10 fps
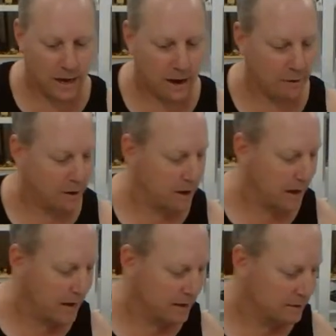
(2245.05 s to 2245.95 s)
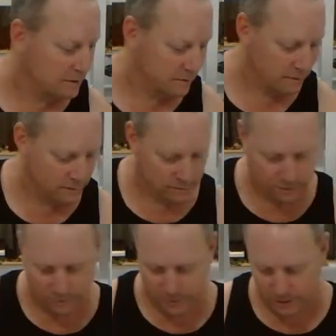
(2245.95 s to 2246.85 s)
hour ahead
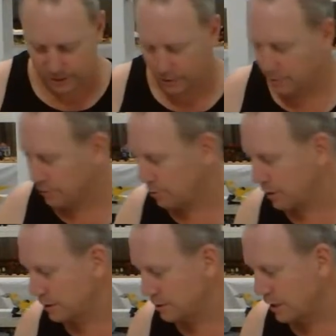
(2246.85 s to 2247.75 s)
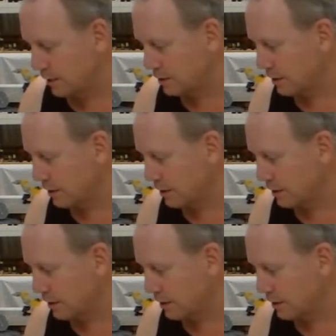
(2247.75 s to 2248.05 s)
of us here in Queensland.